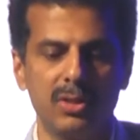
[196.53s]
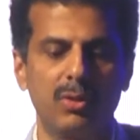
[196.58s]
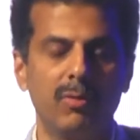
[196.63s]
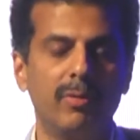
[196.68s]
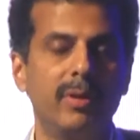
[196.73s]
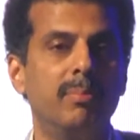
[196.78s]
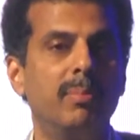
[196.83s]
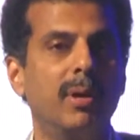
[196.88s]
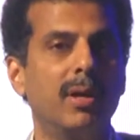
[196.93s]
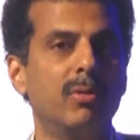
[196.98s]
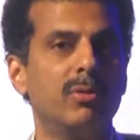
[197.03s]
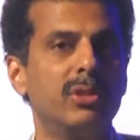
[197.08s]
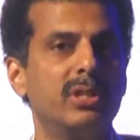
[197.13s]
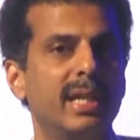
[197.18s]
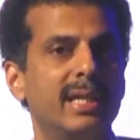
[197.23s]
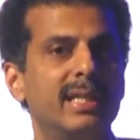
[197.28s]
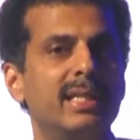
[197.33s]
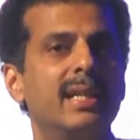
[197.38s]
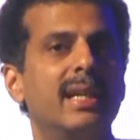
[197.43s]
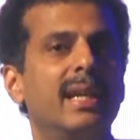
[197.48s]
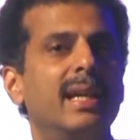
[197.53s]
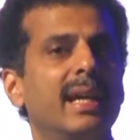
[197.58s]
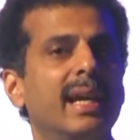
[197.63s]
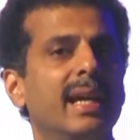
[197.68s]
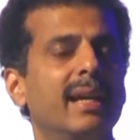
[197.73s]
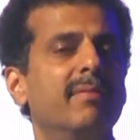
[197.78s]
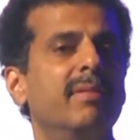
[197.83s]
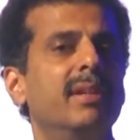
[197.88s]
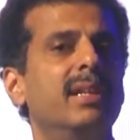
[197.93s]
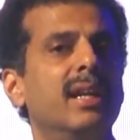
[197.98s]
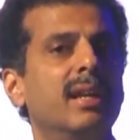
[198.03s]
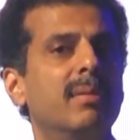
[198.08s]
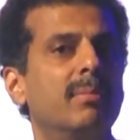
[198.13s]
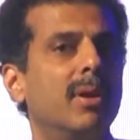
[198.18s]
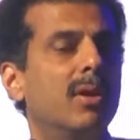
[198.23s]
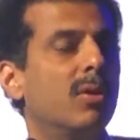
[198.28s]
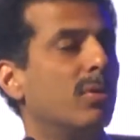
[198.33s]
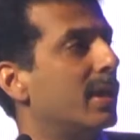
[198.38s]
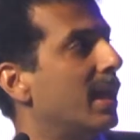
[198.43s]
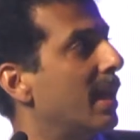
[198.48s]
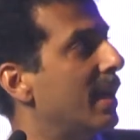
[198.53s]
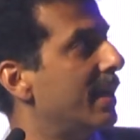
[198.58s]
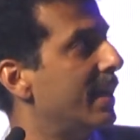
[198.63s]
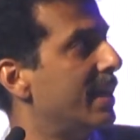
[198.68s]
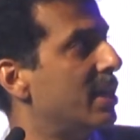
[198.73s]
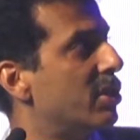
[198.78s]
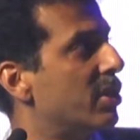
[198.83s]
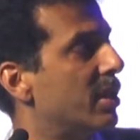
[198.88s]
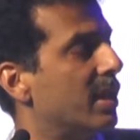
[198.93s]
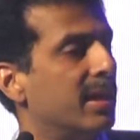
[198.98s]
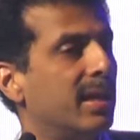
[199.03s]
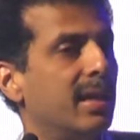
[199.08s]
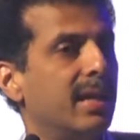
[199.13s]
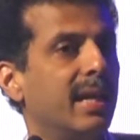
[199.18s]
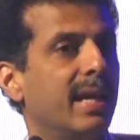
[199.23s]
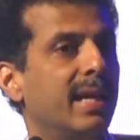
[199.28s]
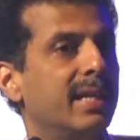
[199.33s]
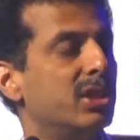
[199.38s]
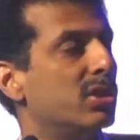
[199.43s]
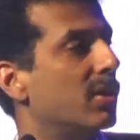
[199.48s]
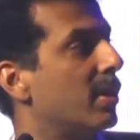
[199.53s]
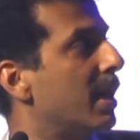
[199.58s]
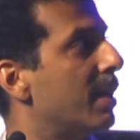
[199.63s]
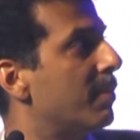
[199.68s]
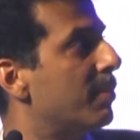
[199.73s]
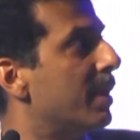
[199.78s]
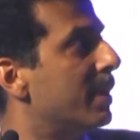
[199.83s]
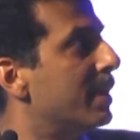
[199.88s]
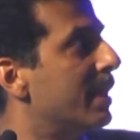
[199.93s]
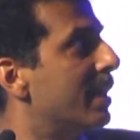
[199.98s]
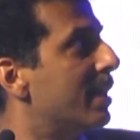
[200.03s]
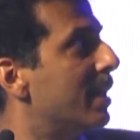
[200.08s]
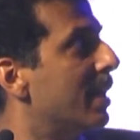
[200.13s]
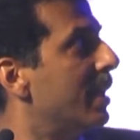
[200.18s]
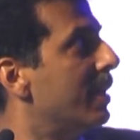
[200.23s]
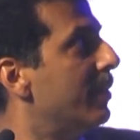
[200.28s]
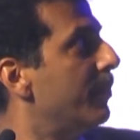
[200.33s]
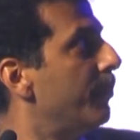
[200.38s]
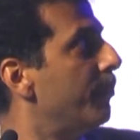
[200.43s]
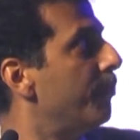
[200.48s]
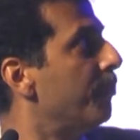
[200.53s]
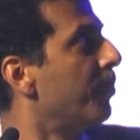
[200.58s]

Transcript: So we balloon sized it again. We did a balloon dilatation and did an angiogram at that time.